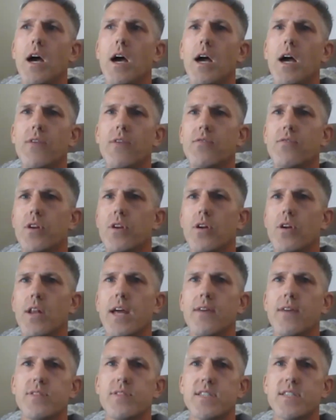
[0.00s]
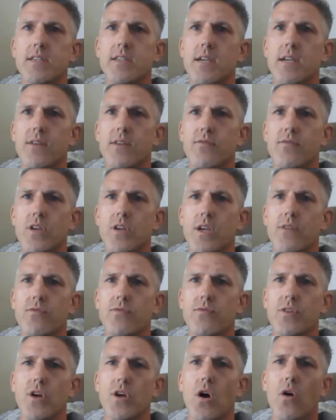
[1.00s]
if you don't have if
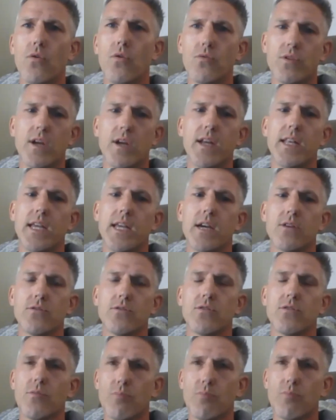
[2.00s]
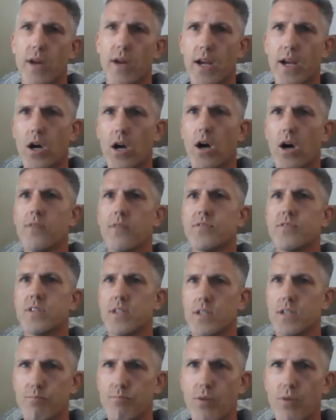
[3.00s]
you don't adhere to the breakoffs and
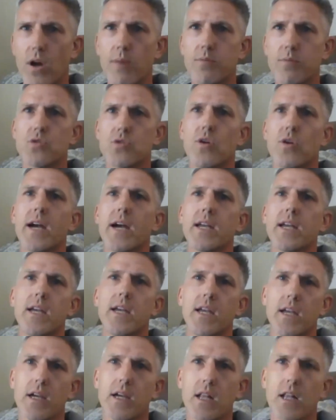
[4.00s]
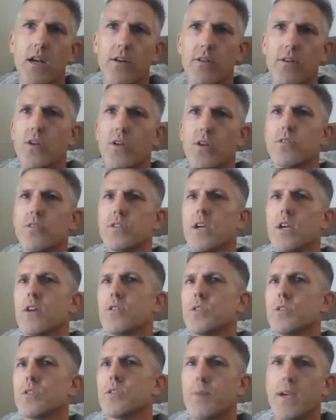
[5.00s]
the proper tracking, clearing your
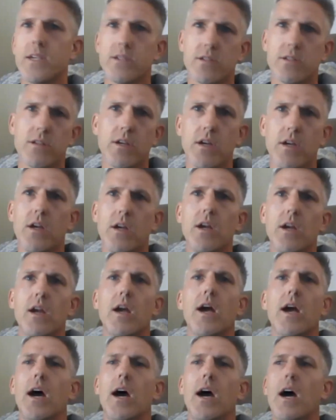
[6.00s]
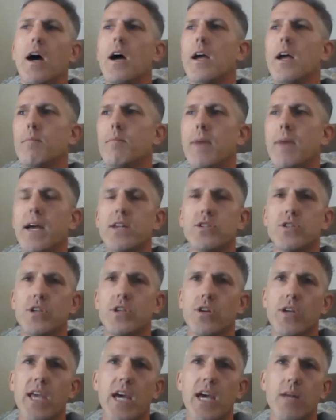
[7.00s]
airspace, and managing
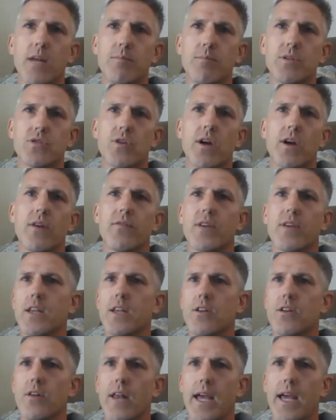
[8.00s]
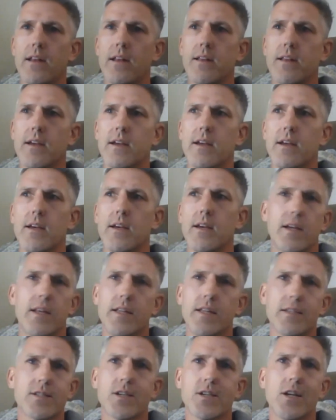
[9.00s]
your canopy traffic and your landing,
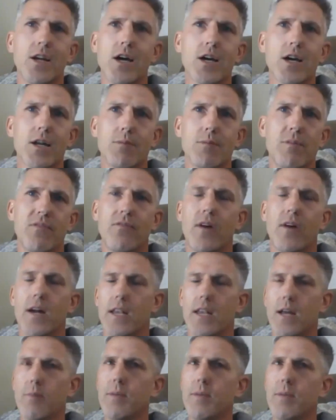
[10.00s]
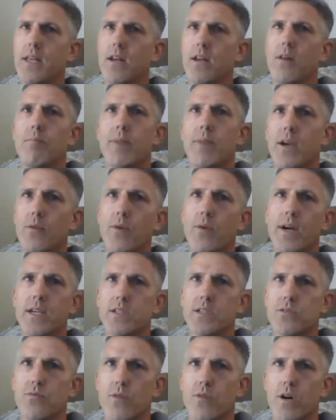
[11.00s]
it's not going to be fun. I've been on big
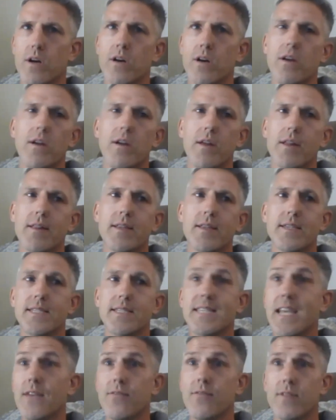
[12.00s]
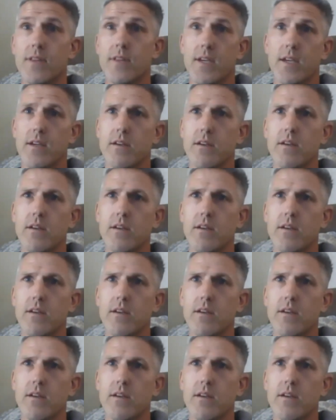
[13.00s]
ways where the safety.